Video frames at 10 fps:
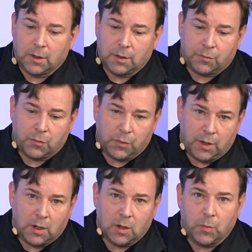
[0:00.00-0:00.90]
For the
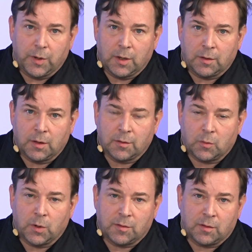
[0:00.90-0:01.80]
e-com, it's
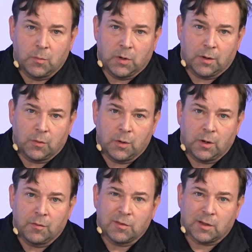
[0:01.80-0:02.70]
quite similar or
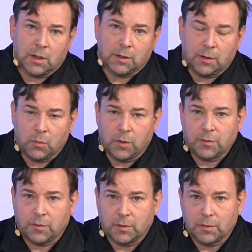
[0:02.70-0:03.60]
even slightly
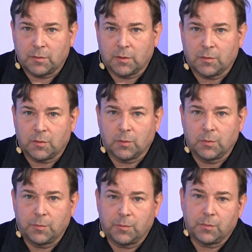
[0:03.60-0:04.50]
worse.
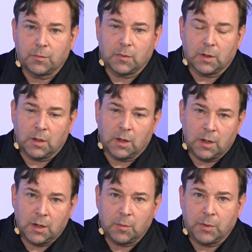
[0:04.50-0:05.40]
A
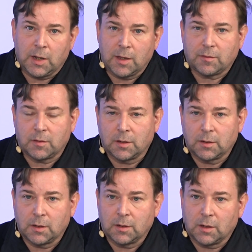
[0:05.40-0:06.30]
little bit less
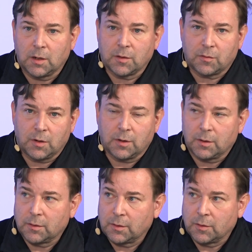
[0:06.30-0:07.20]
than last
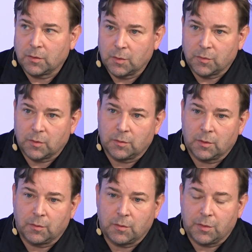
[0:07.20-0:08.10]
year in terms
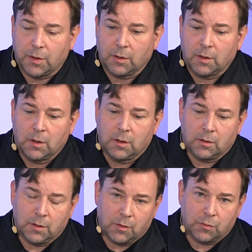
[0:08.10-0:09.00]
of everything.
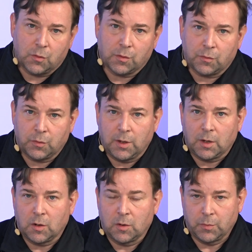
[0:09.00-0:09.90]
Then, of course, for the
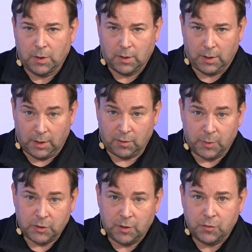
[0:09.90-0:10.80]
e-com, and
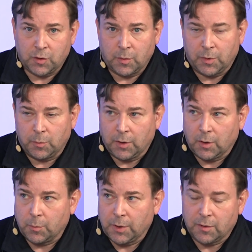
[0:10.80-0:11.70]
especially in Germany being
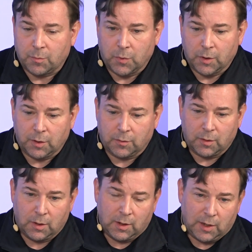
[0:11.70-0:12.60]
our biggest market,
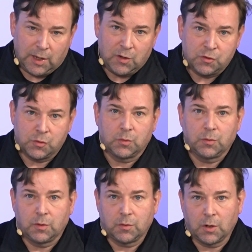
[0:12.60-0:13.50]
in
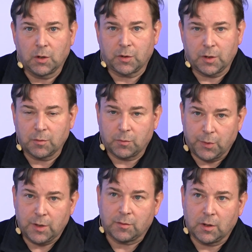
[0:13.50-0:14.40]
June, the lockdowns were
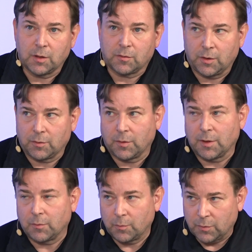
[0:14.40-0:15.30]
eased last year. So
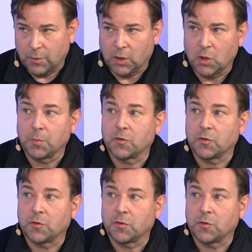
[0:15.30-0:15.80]
then the comps